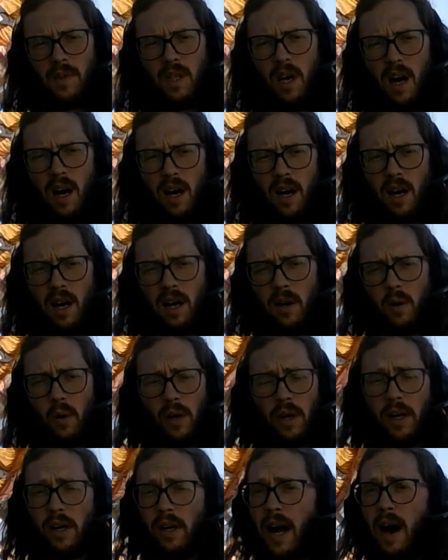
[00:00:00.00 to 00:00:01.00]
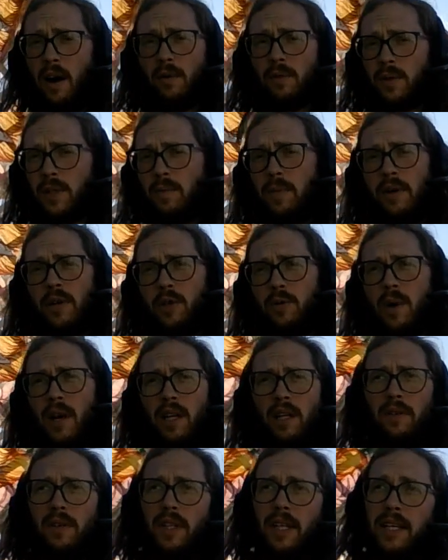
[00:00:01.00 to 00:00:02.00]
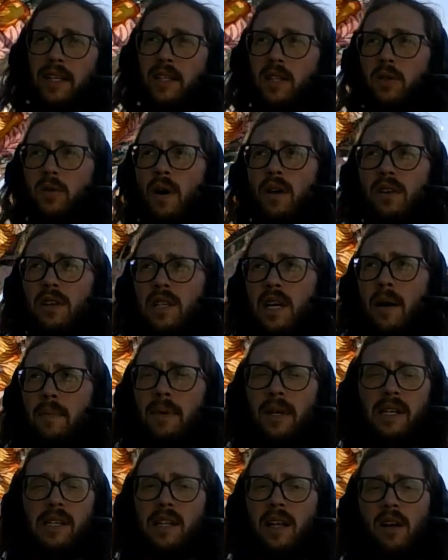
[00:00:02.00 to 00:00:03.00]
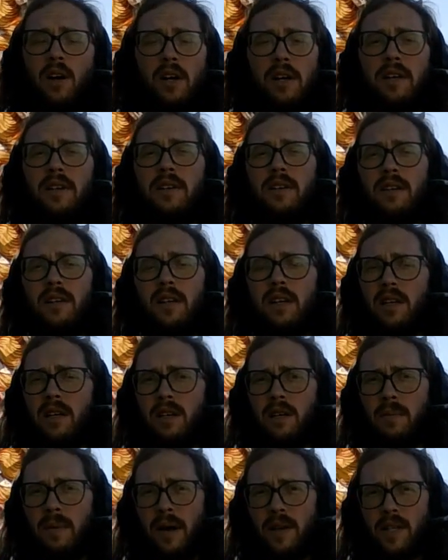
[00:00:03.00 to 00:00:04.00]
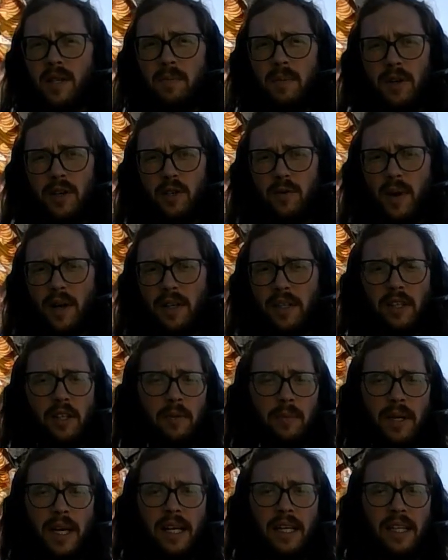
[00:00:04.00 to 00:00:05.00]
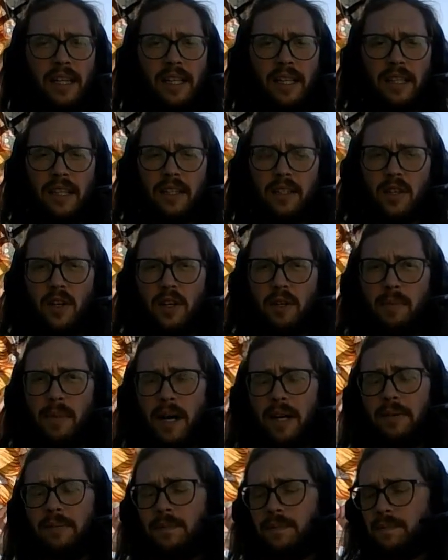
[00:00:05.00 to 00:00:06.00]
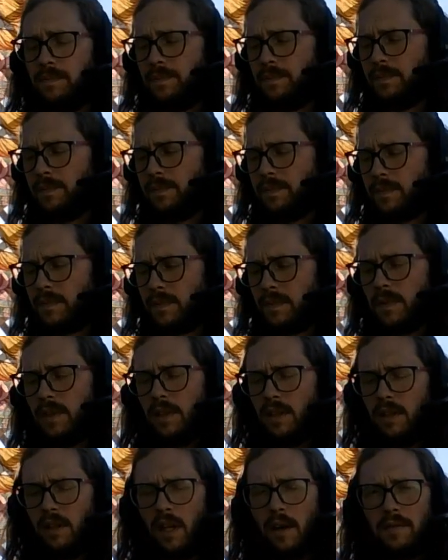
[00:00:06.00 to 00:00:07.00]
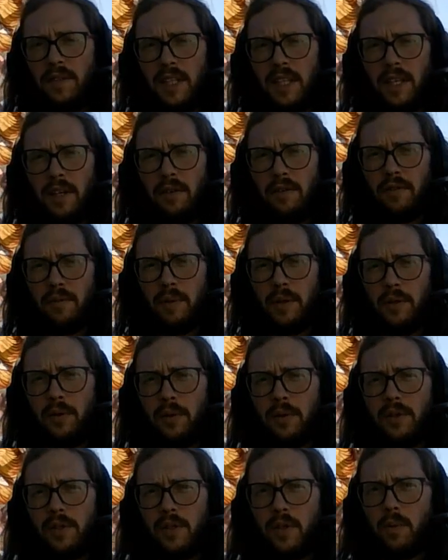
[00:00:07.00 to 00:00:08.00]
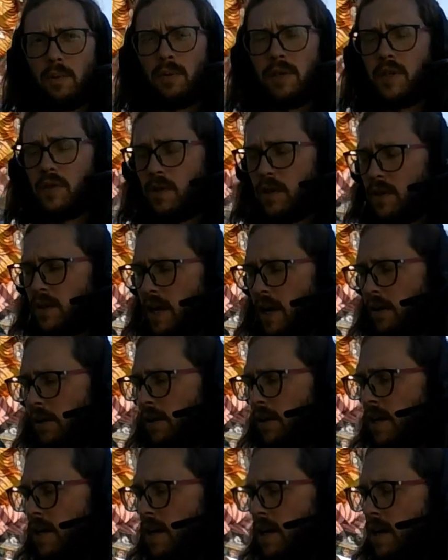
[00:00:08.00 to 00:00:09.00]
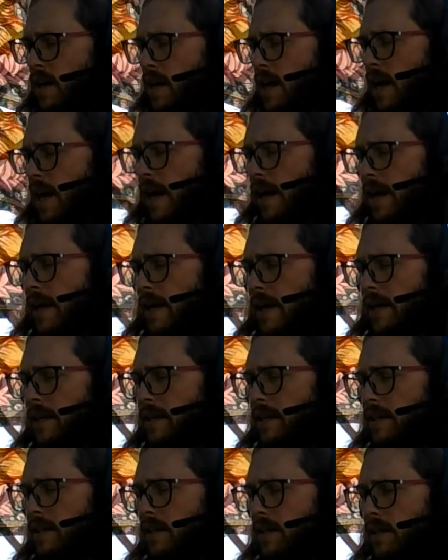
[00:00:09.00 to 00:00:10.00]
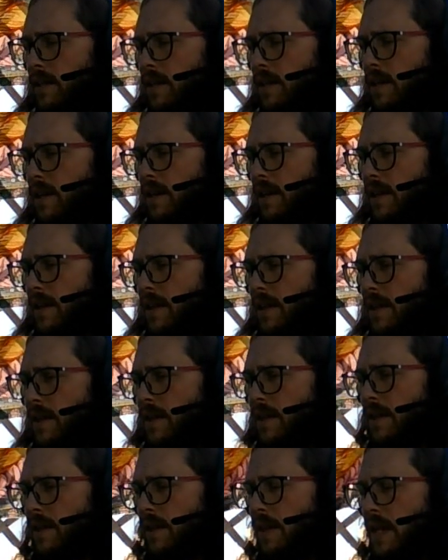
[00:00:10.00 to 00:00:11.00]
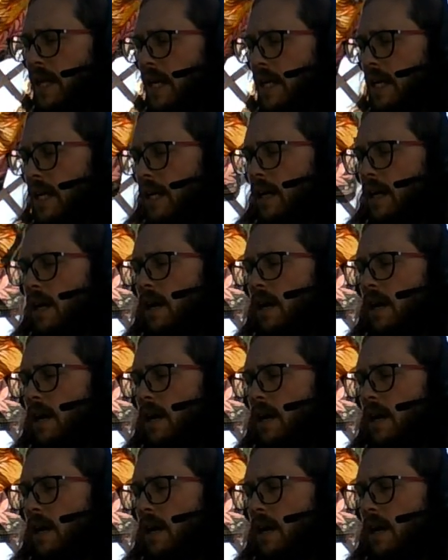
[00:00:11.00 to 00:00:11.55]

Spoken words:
or how spirituality relates to other topics that aren't about spirituality. It could be anything that's on your mind. Love to hear from you, so please reach out. And the